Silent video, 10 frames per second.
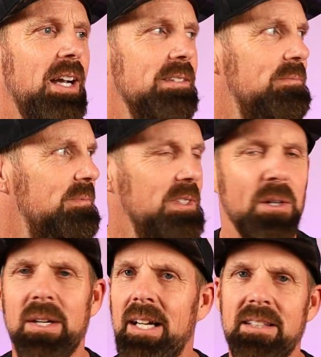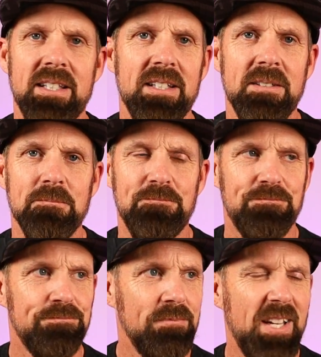I got the
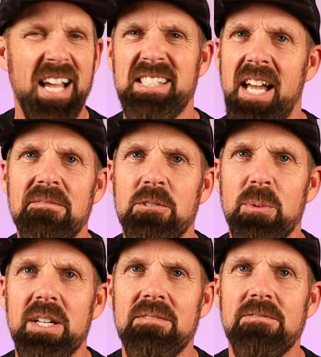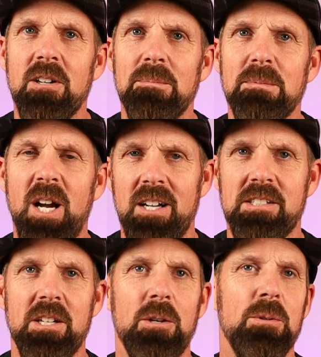SF3 from
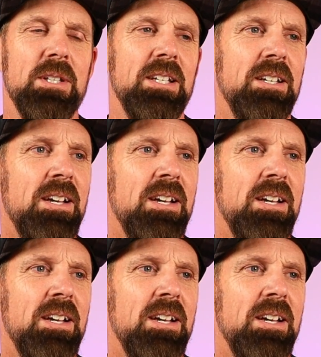Costco, the